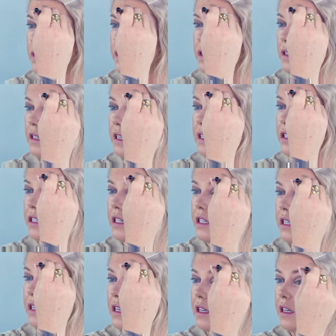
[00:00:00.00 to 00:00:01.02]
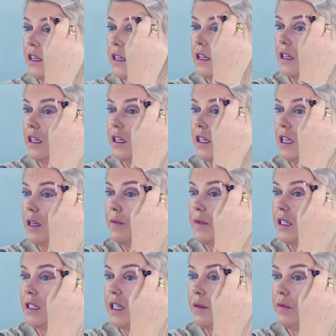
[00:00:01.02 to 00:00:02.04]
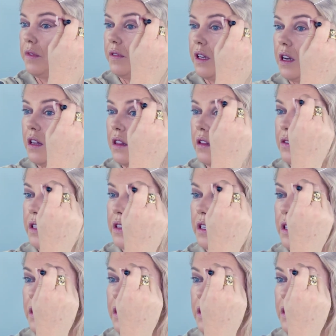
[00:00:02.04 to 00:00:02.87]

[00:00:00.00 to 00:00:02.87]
so it'll actually keep the depth of colour in the